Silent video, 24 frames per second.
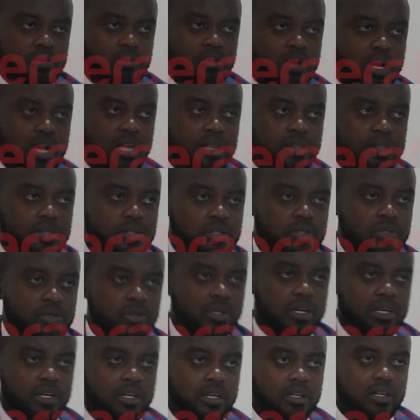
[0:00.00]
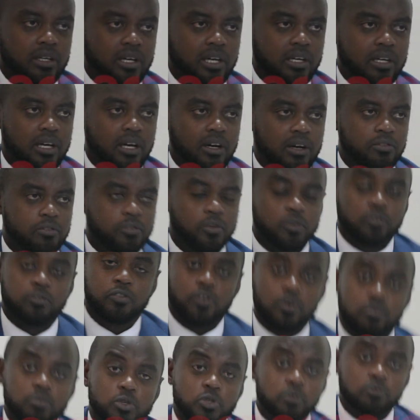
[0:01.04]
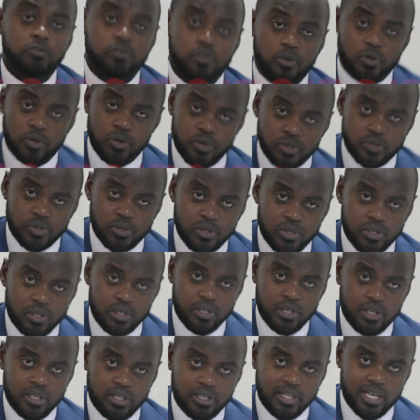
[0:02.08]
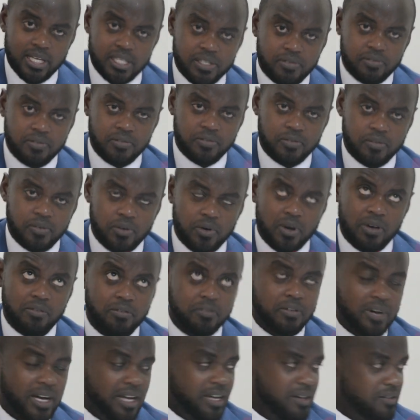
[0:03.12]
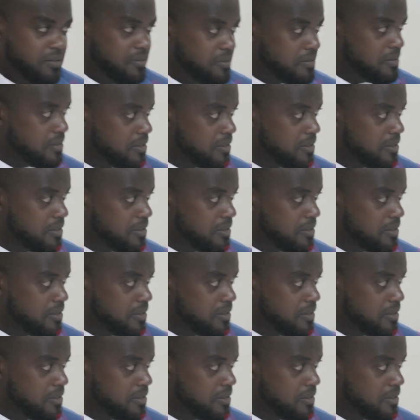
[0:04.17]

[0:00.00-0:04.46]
worth from 2 floors. That's floor 5